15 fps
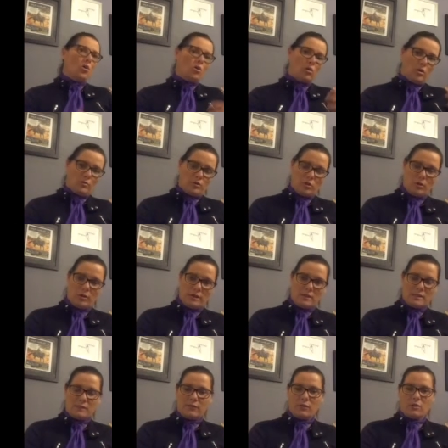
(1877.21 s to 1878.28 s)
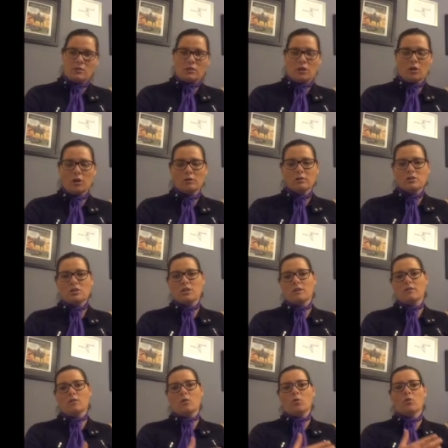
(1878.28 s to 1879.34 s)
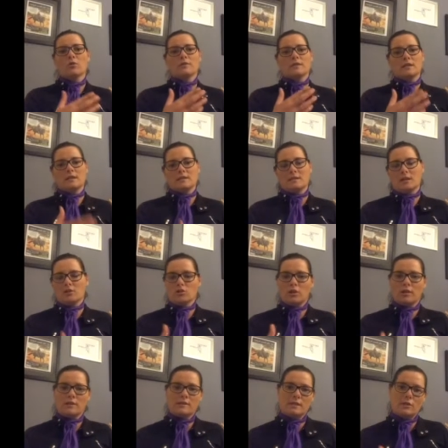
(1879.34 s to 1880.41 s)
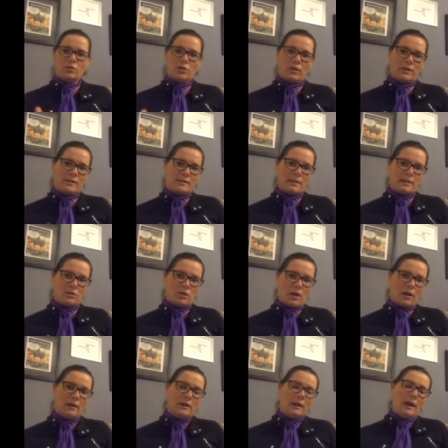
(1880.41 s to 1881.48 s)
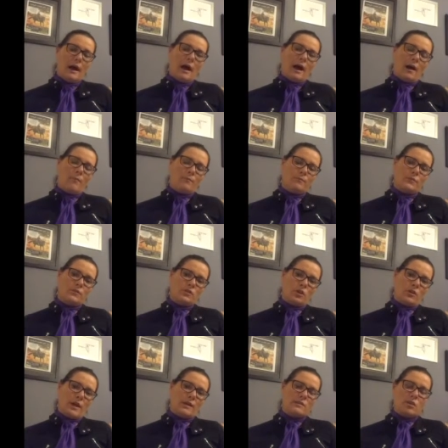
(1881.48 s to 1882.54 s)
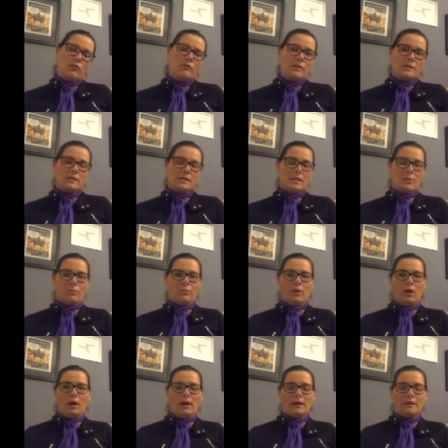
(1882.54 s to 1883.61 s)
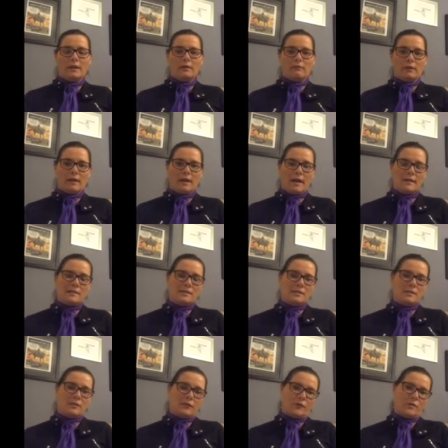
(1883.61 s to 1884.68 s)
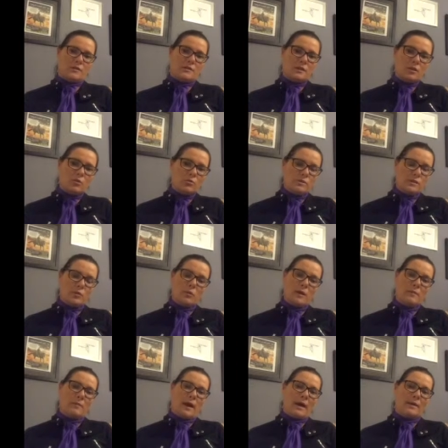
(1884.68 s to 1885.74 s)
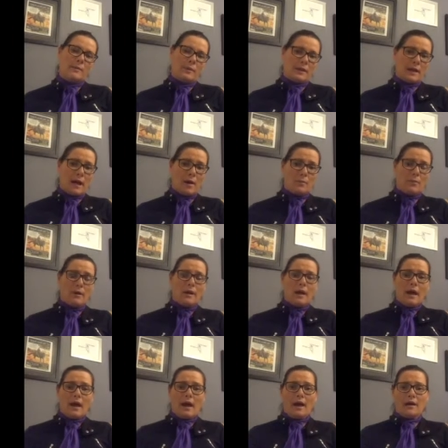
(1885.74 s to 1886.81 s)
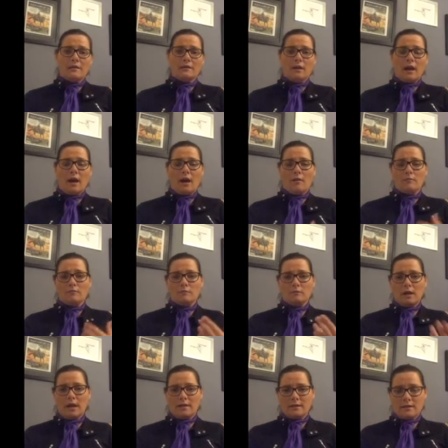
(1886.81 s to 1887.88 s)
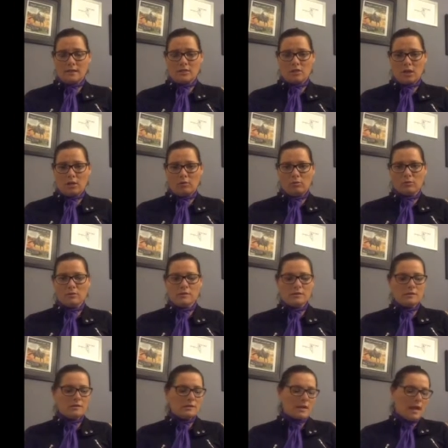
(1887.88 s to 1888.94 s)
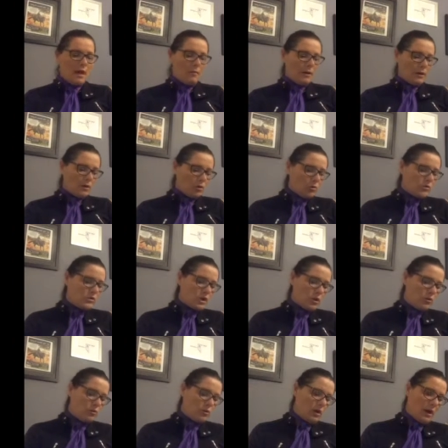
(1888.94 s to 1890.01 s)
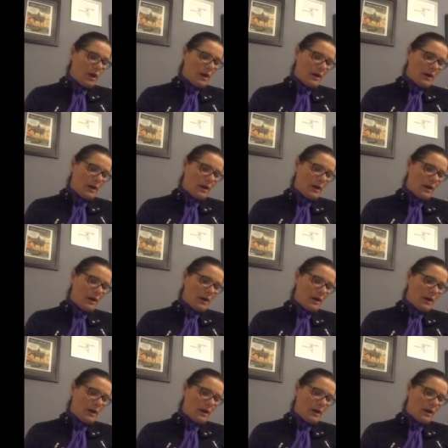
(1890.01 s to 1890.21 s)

or I'm doing this for the psychology of the horse, etc., etc., etc. So that's obviously applied in regards to different skills that we may pick up and teach our horses, but it also